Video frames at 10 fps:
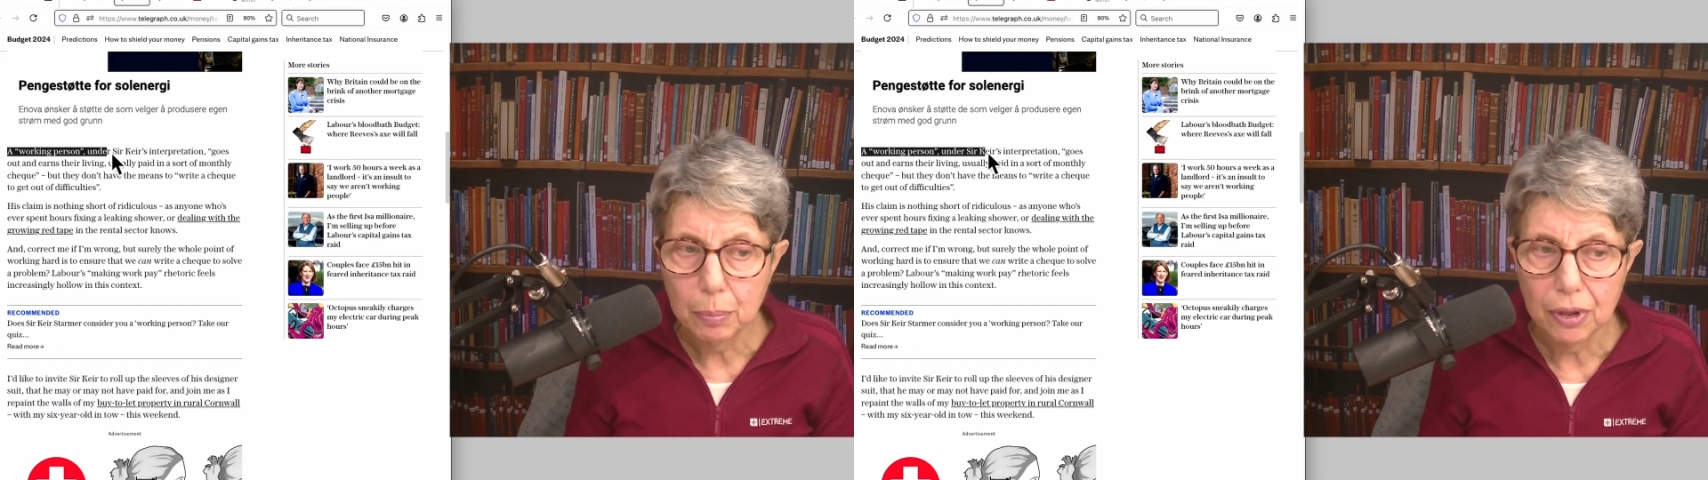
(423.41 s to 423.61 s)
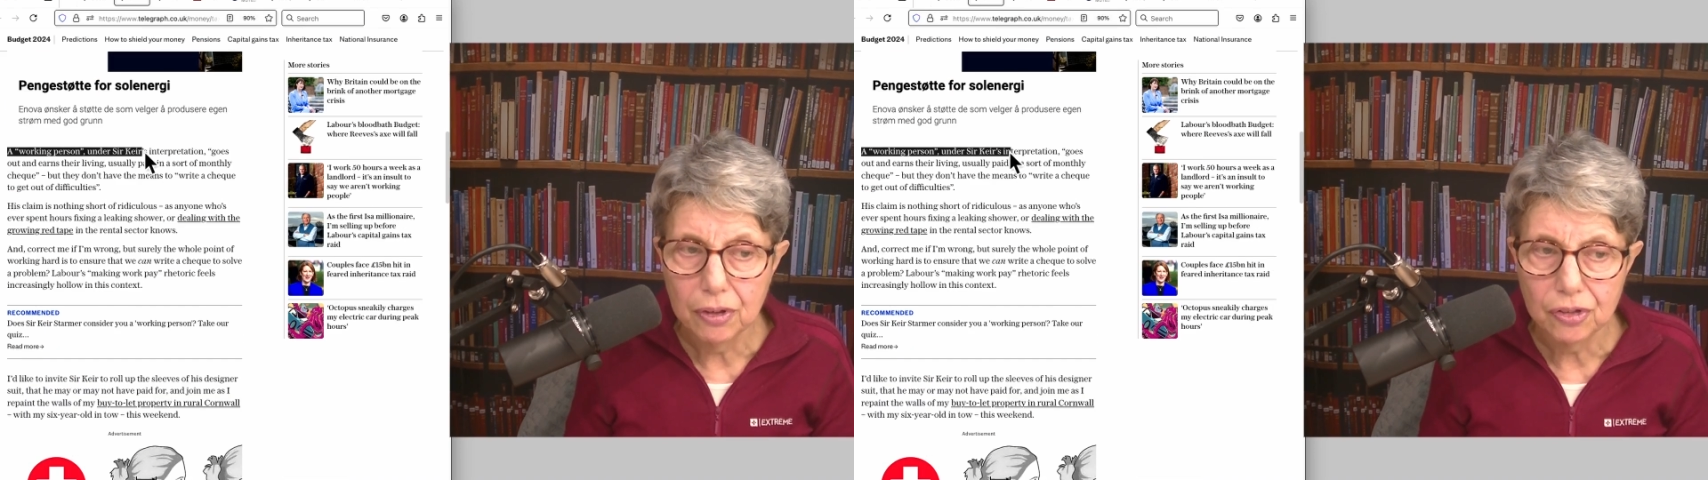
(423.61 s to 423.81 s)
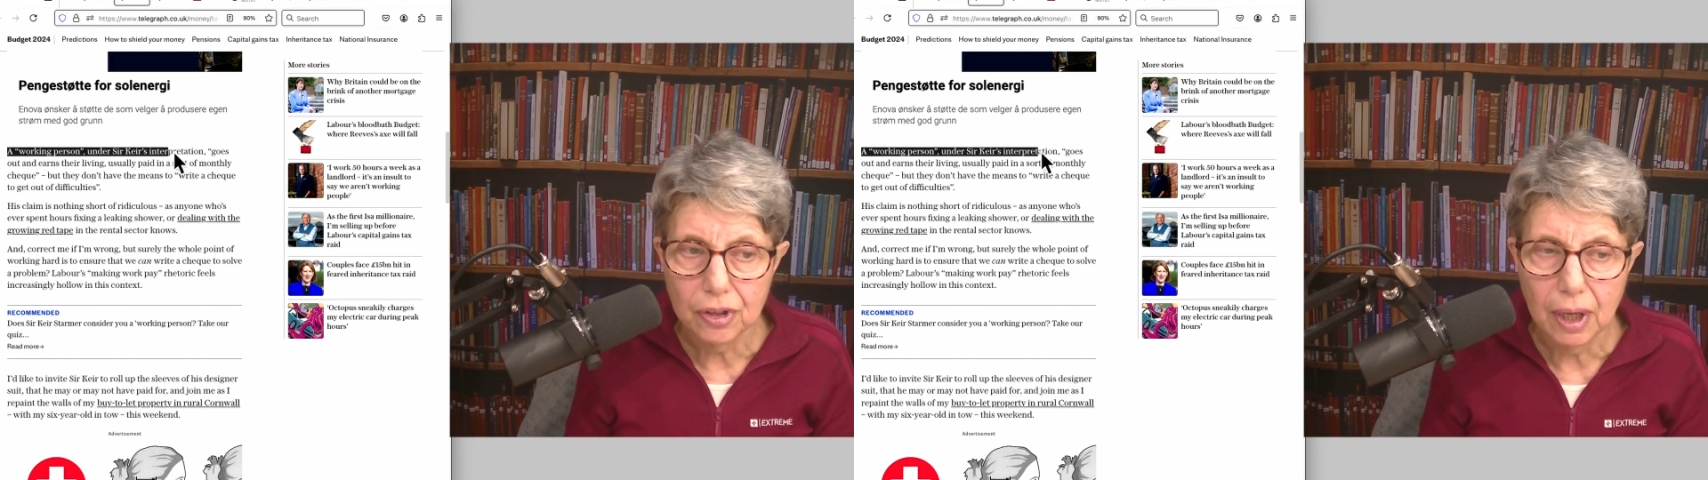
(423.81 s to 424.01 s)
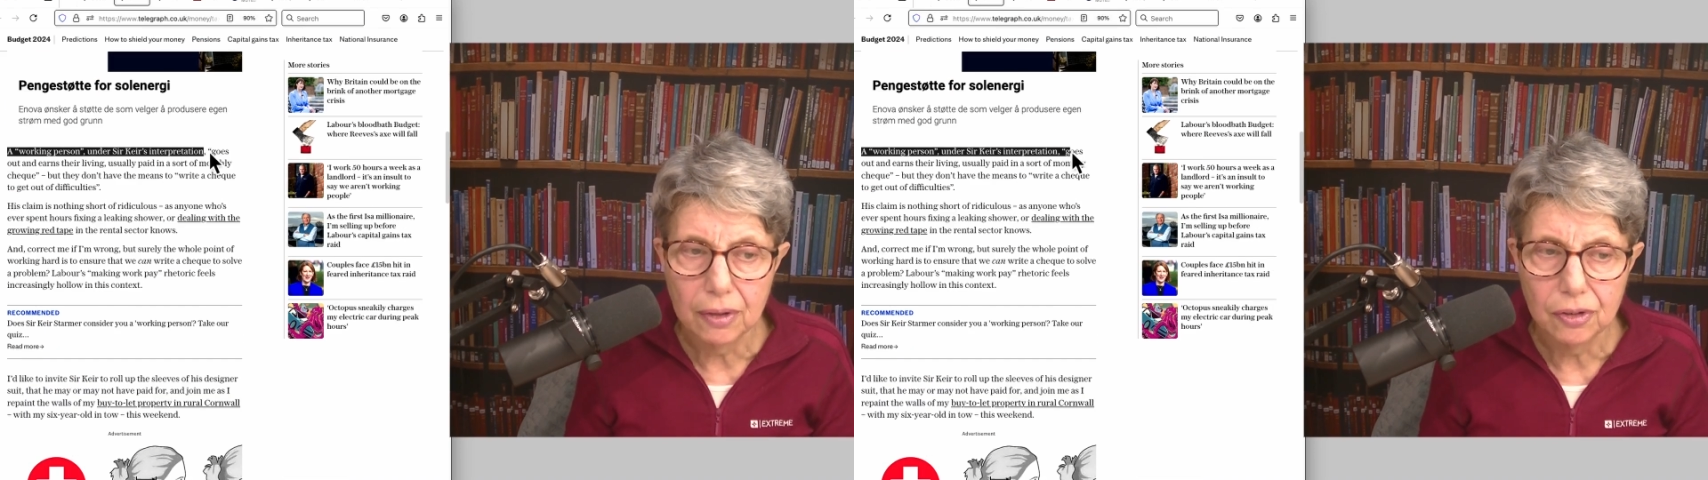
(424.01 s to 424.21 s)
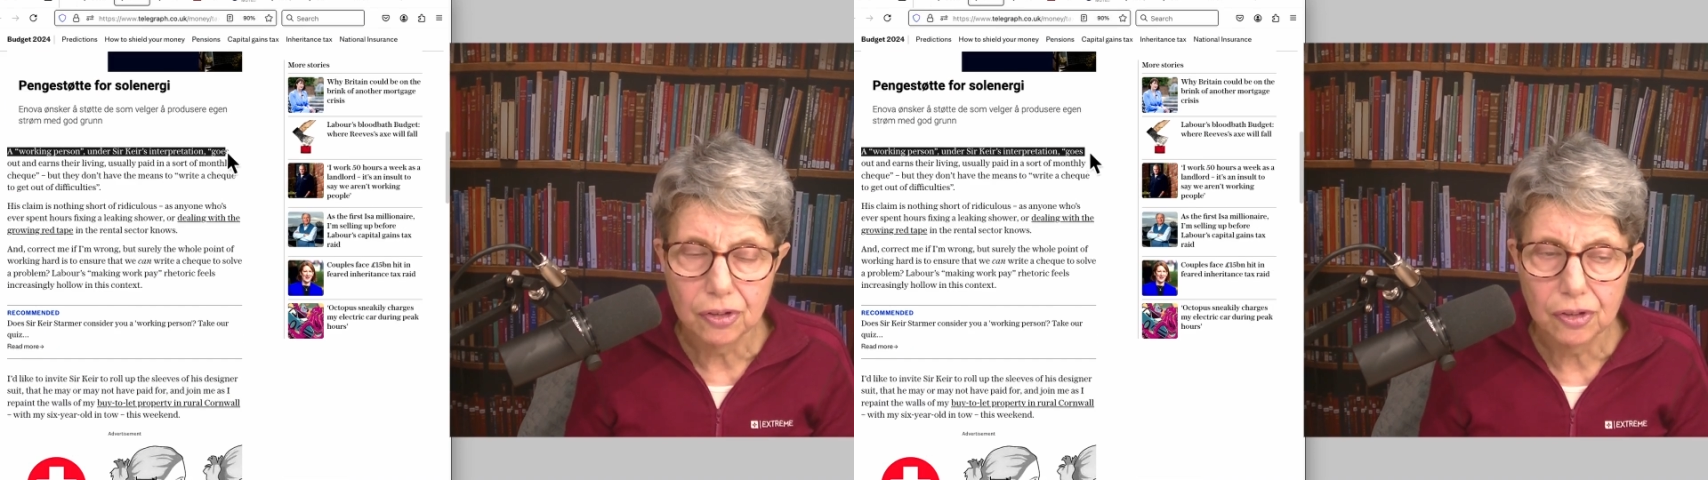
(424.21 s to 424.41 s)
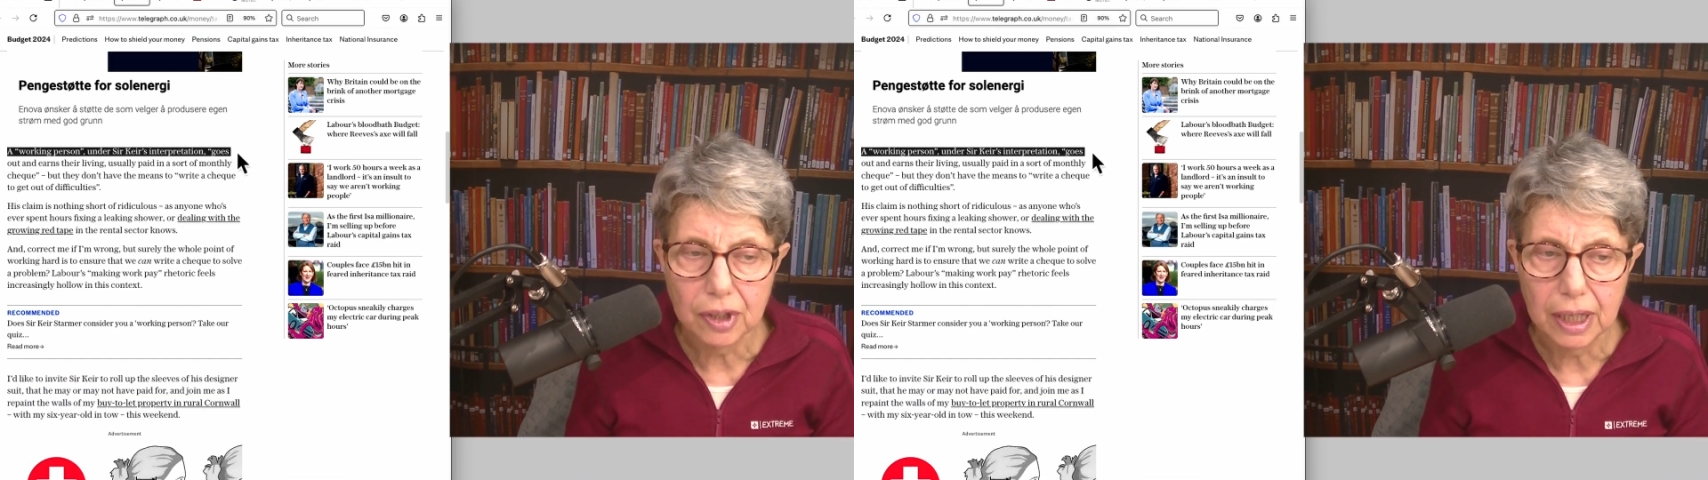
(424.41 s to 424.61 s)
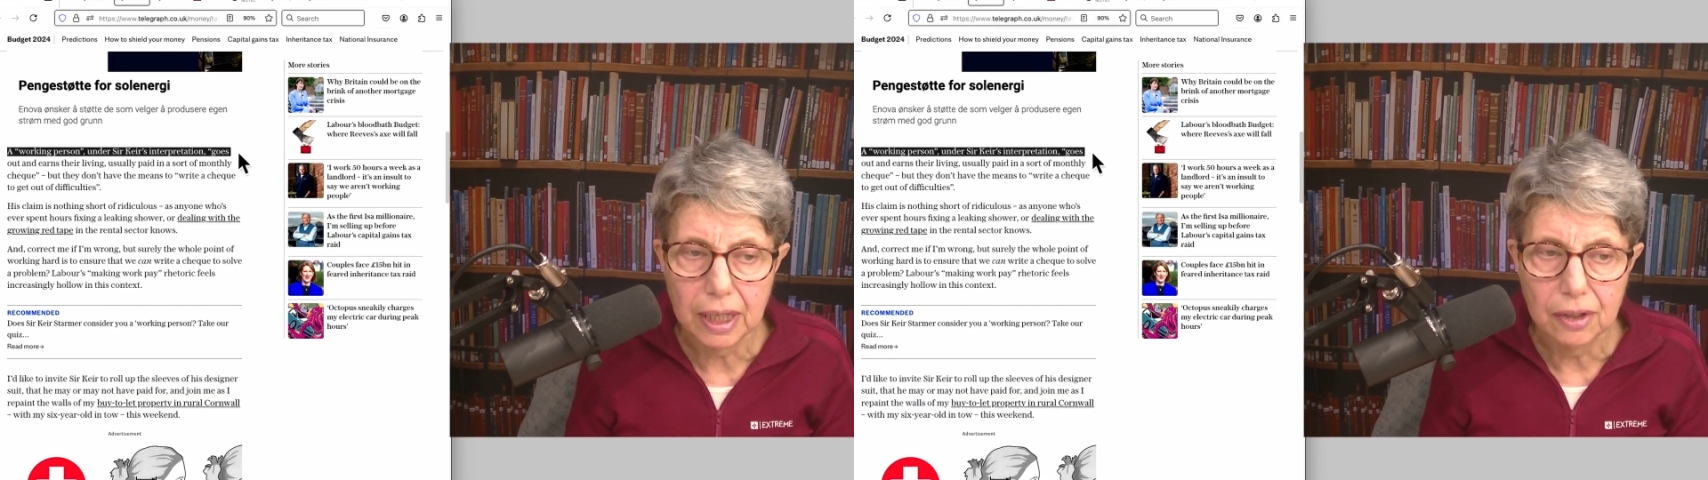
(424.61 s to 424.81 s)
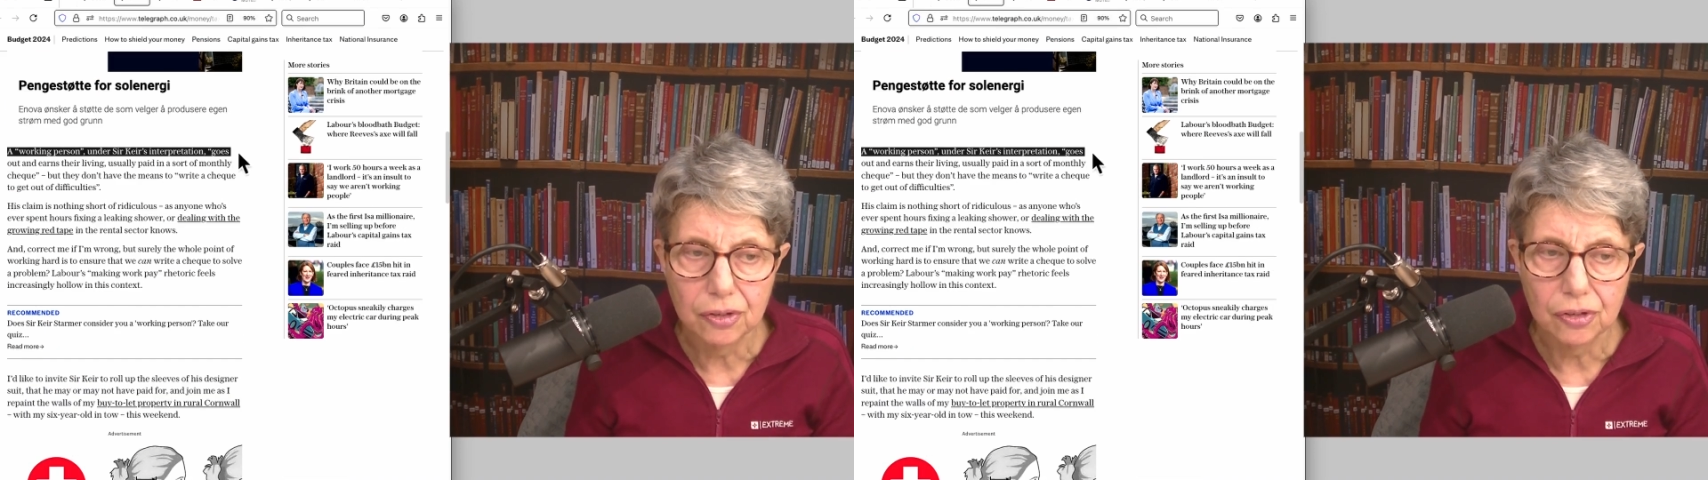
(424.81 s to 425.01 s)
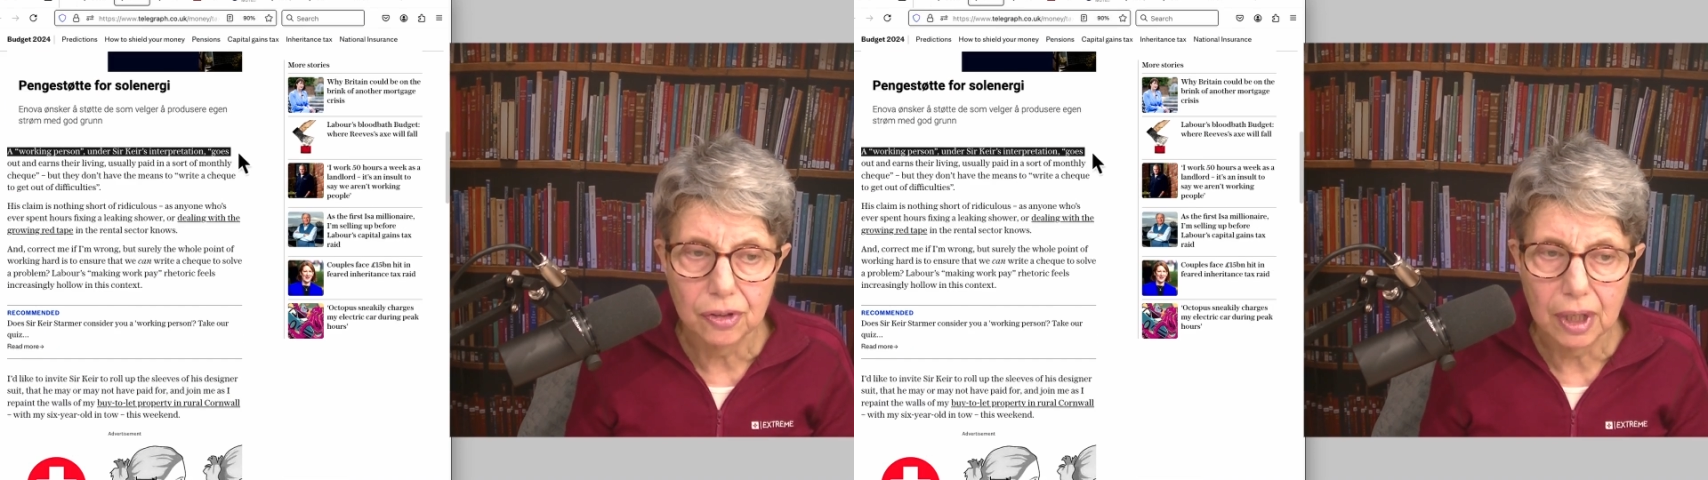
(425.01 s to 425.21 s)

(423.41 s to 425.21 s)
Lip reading: person under Sir Keir's